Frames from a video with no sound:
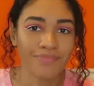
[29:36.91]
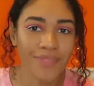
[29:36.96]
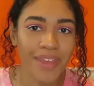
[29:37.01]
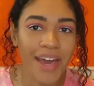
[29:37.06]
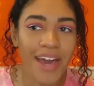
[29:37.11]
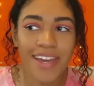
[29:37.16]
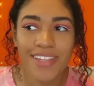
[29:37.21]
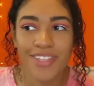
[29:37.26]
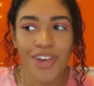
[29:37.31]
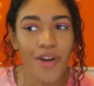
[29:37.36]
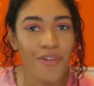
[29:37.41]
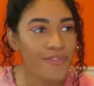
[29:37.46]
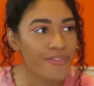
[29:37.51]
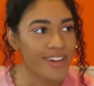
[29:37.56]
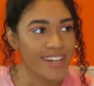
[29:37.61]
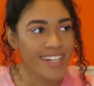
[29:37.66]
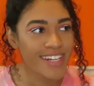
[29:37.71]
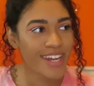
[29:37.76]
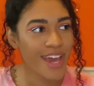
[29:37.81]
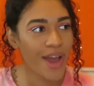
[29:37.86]
I don't
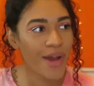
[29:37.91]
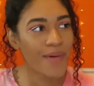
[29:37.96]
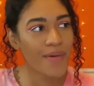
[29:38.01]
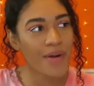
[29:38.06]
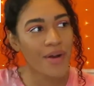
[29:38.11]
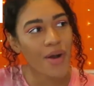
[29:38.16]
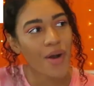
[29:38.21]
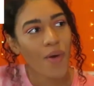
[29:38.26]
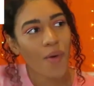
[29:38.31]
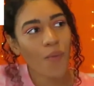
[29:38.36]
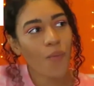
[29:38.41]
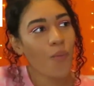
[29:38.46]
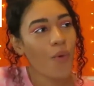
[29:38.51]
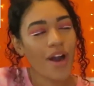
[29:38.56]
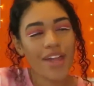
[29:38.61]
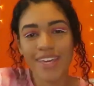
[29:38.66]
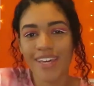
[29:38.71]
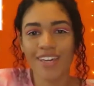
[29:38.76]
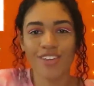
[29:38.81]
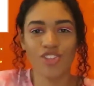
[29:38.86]
really know
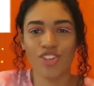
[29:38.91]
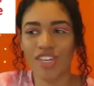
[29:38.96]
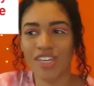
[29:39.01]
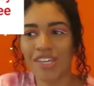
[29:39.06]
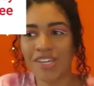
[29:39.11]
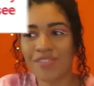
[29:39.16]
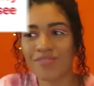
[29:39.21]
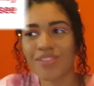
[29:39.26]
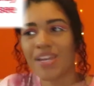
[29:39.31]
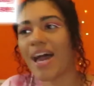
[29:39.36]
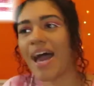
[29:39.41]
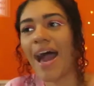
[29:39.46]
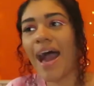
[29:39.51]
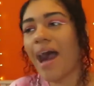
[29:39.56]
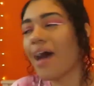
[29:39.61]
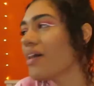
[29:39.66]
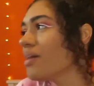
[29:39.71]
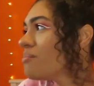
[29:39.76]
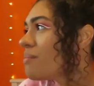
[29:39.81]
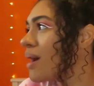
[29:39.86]
what it achieved,
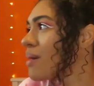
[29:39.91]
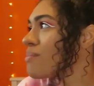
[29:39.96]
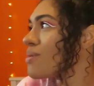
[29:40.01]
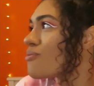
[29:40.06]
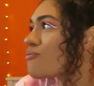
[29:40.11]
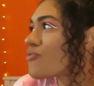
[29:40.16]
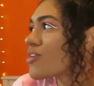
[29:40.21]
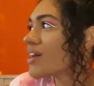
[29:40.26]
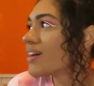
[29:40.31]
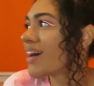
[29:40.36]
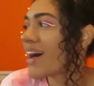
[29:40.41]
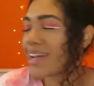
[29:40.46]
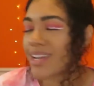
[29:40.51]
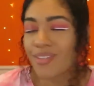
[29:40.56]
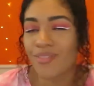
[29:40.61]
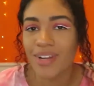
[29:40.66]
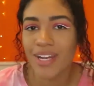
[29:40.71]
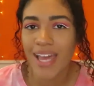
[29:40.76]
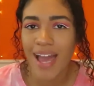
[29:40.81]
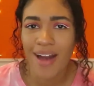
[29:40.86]
how it made me feel. I
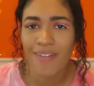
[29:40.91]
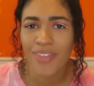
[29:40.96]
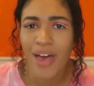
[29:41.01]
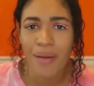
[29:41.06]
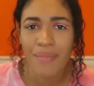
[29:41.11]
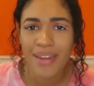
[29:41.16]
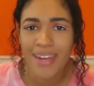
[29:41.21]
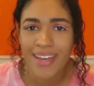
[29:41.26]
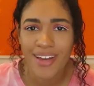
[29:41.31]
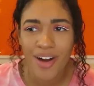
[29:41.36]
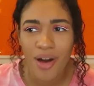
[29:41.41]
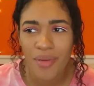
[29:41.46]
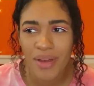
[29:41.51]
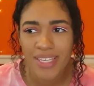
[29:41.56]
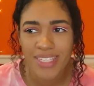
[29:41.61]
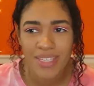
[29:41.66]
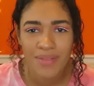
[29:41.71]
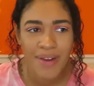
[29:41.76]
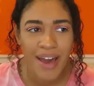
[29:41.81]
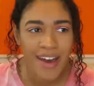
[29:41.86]
didn't really have that many
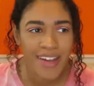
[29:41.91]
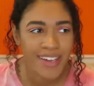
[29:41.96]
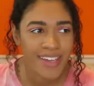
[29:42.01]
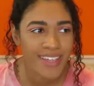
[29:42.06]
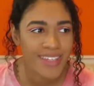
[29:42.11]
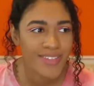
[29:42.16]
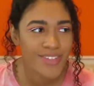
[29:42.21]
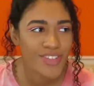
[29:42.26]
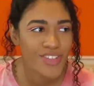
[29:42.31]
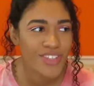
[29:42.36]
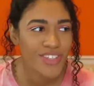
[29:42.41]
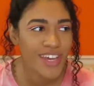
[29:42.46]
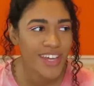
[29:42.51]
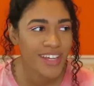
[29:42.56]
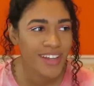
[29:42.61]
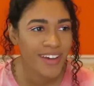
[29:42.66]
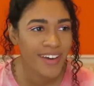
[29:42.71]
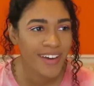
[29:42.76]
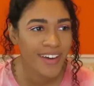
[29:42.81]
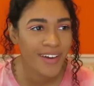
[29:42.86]
comments about it because it was just
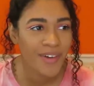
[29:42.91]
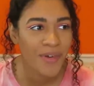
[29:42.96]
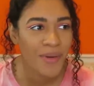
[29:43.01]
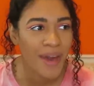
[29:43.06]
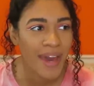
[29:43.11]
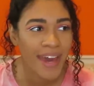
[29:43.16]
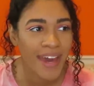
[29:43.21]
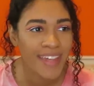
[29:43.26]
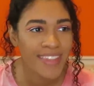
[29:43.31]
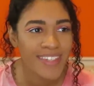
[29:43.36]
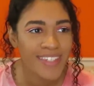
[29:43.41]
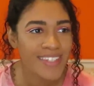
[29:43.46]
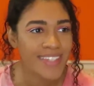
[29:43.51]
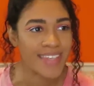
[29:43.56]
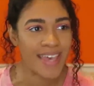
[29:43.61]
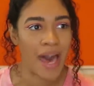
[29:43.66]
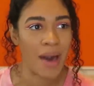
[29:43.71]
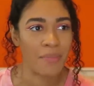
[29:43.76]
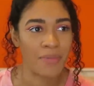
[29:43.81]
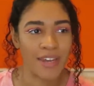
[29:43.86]
kind of like, okay, this
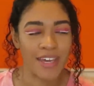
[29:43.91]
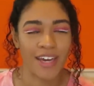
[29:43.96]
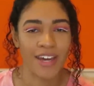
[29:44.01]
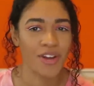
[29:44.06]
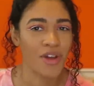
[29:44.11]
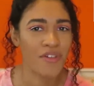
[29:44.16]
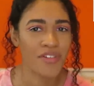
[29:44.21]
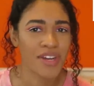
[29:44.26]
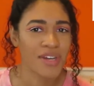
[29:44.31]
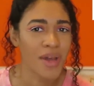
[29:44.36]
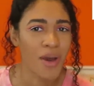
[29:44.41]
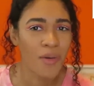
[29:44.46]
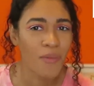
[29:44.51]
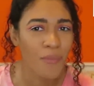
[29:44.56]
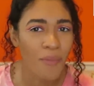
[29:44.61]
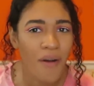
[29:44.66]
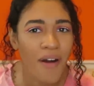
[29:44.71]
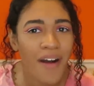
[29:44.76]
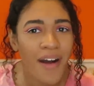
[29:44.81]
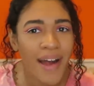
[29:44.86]
is happening. I don't really know
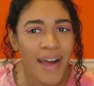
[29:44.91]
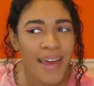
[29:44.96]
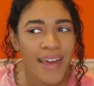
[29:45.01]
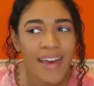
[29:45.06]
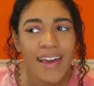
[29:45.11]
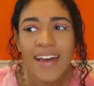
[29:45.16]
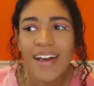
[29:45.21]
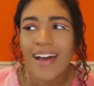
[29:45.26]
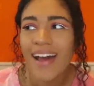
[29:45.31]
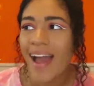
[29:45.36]
why.